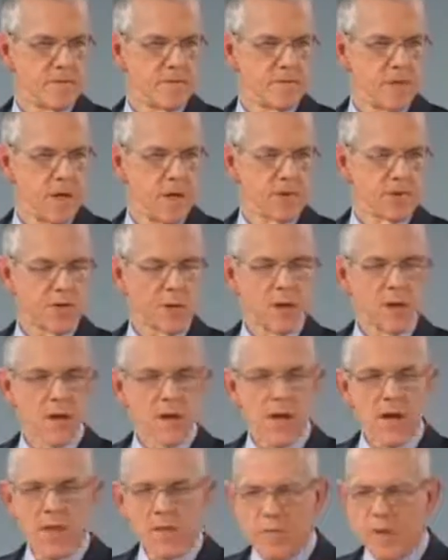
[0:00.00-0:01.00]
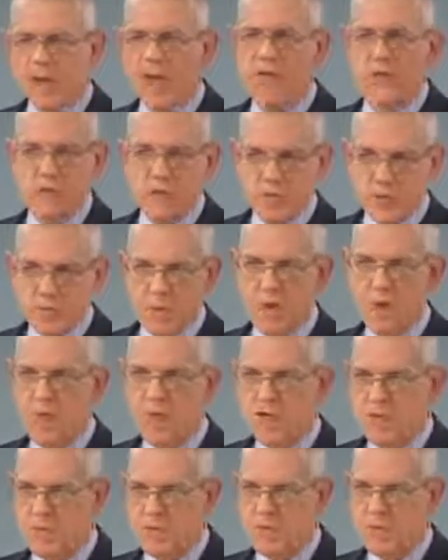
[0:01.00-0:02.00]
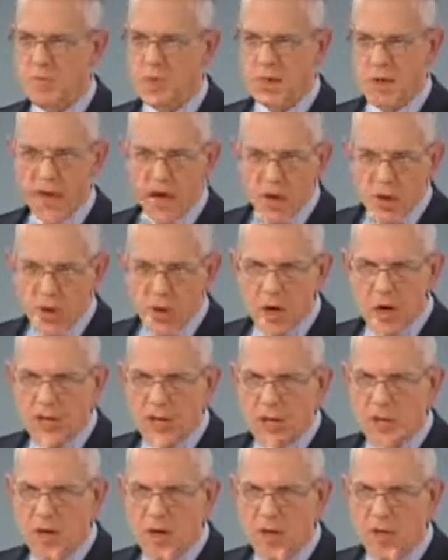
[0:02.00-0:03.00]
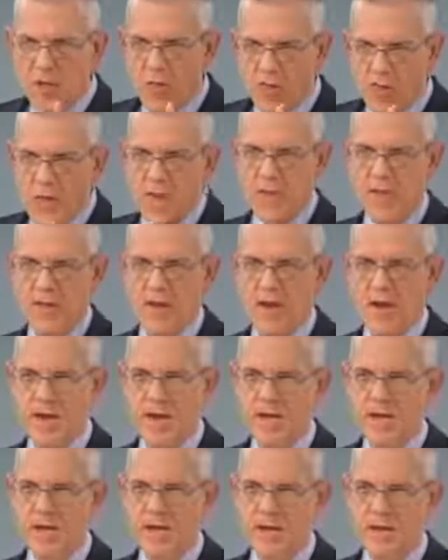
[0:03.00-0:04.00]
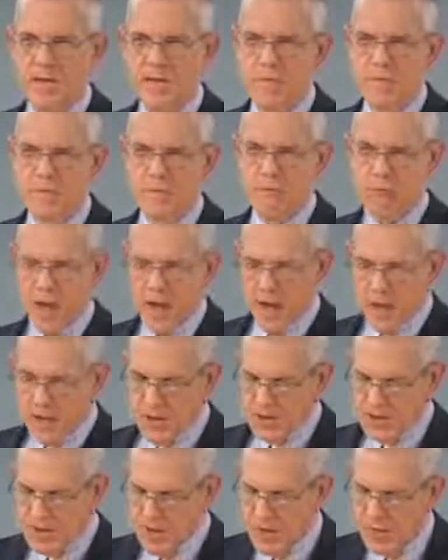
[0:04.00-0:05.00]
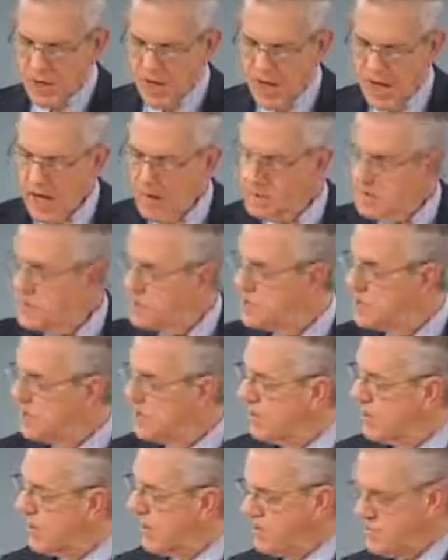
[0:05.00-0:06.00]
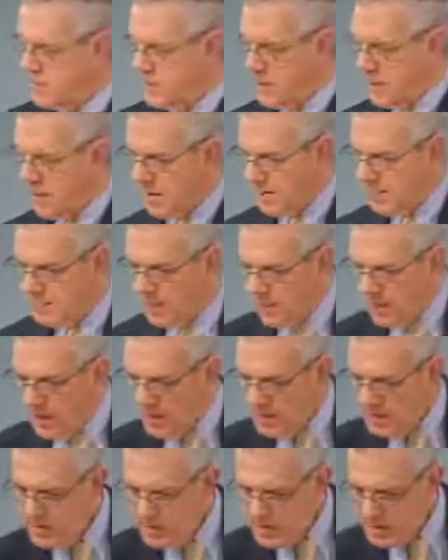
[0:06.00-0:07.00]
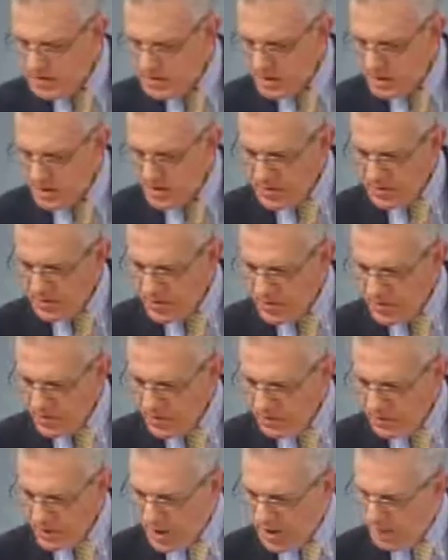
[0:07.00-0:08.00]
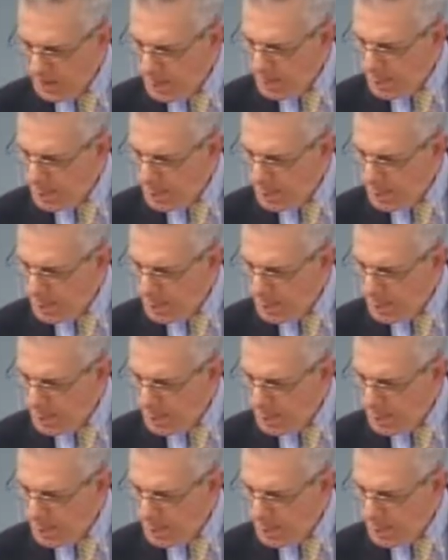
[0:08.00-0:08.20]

So, yeah, man's responsible, but not quite the way they think. And you see, what happens here is that in this uh, diagram,